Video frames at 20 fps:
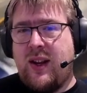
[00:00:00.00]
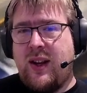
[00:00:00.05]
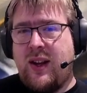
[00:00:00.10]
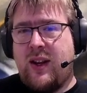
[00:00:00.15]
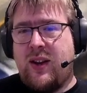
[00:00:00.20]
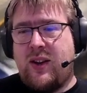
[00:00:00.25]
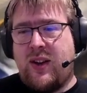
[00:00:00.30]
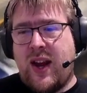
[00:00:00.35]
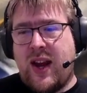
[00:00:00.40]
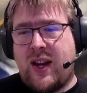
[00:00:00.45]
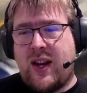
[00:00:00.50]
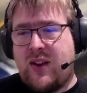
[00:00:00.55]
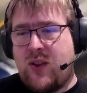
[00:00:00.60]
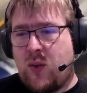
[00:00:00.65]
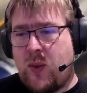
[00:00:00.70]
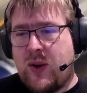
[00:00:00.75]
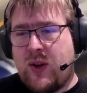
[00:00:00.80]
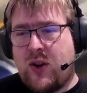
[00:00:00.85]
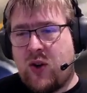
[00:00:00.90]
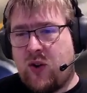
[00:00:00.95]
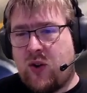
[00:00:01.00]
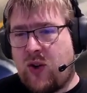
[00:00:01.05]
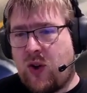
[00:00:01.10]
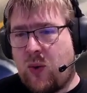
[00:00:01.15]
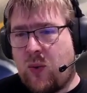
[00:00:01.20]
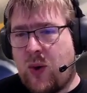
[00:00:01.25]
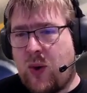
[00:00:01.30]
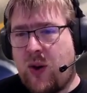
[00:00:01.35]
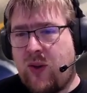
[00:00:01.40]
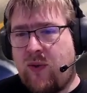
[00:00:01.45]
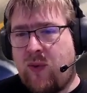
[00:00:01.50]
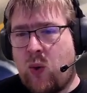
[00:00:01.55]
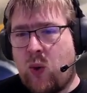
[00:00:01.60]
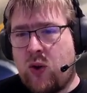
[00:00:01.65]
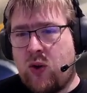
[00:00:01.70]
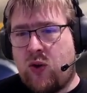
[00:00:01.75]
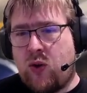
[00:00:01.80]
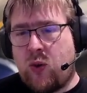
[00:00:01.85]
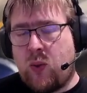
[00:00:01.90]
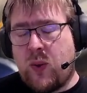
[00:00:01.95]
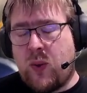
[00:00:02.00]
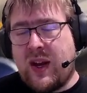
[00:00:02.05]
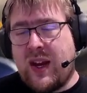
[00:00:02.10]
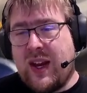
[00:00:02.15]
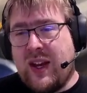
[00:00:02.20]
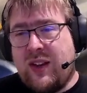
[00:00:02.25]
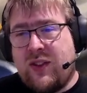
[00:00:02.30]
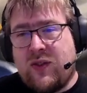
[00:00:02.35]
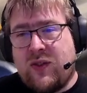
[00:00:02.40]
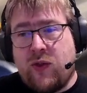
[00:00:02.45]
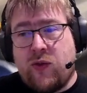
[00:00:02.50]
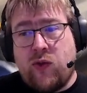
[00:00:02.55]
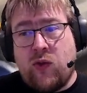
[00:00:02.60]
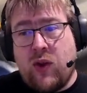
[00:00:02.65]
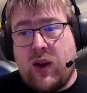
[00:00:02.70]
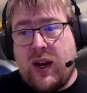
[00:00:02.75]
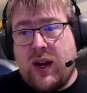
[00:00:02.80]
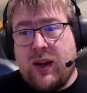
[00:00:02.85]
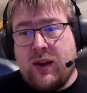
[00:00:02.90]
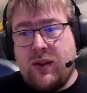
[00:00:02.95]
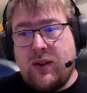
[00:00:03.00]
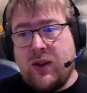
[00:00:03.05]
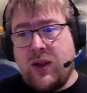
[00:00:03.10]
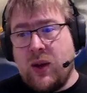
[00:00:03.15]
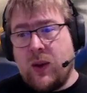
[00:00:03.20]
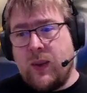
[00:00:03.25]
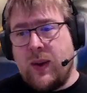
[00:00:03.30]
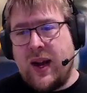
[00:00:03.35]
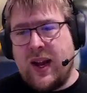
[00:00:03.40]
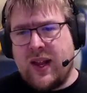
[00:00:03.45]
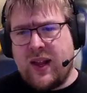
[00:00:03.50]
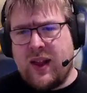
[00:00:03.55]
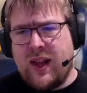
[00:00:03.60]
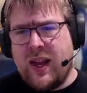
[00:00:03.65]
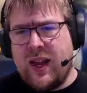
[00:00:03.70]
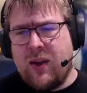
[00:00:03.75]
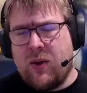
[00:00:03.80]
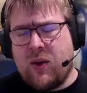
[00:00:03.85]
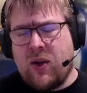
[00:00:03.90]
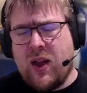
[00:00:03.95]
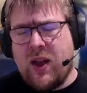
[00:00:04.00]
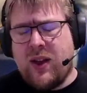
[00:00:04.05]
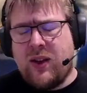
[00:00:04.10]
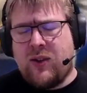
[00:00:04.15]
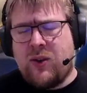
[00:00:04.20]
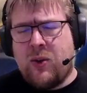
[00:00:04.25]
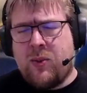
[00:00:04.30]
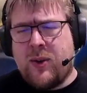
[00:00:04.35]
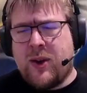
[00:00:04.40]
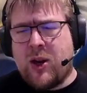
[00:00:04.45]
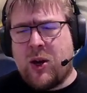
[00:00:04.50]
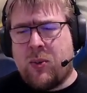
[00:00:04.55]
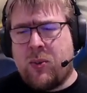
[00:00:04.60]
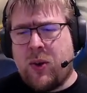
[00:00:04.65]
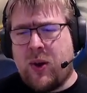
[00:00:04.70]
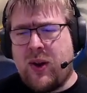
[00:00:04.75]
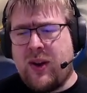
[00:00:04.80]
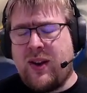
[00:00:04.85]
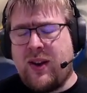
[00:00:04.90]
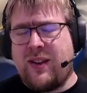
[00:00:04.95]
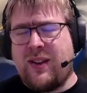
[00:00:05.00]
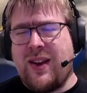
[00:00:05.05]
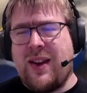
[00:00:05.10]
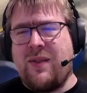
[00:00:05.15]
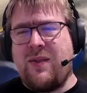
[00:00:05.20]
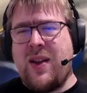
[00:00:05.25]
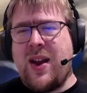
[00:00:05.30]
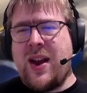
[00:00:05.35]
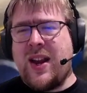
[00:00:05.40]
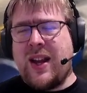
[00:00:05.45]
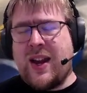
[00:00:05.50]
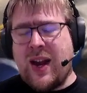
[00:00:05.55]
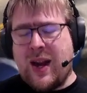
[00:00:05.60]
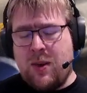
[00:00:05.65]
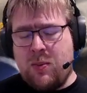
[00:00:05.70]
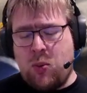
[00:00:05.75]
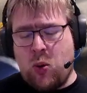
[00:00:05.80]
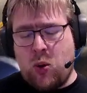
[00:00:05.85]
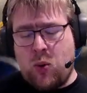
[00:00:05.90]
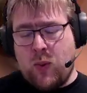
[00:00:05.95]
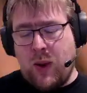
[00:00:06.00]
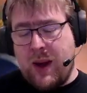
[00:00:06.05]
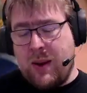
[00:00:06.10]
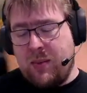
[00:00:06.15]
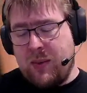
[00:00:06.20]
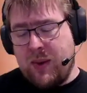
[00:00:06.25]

take 3 turns in a row to forge 3 keys for free, theoretically, assuming your opponent doesn't have any kind of board wipe.